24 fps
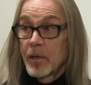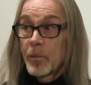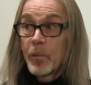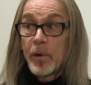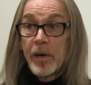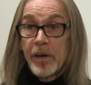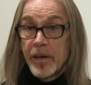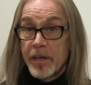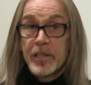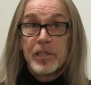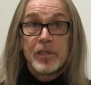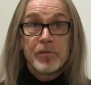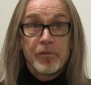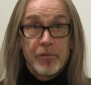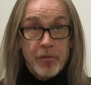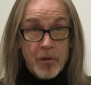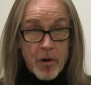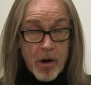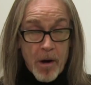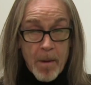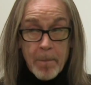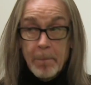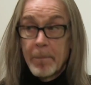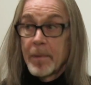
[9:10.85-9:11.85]
Where he is
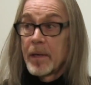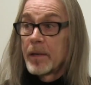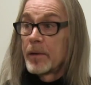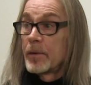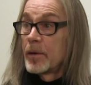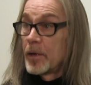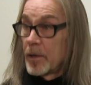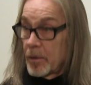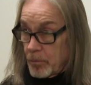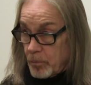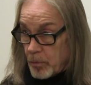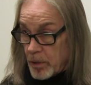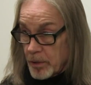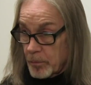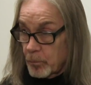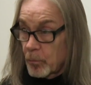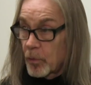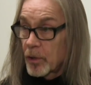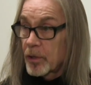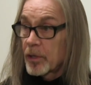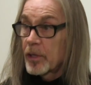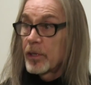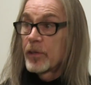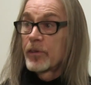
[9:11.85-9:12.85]
from and
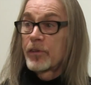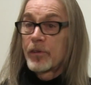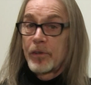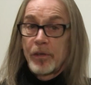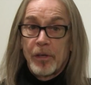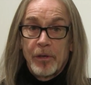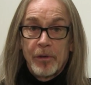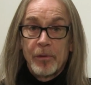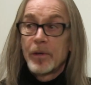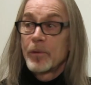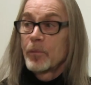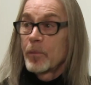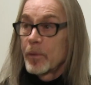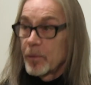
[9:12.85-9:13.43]
what he is doing.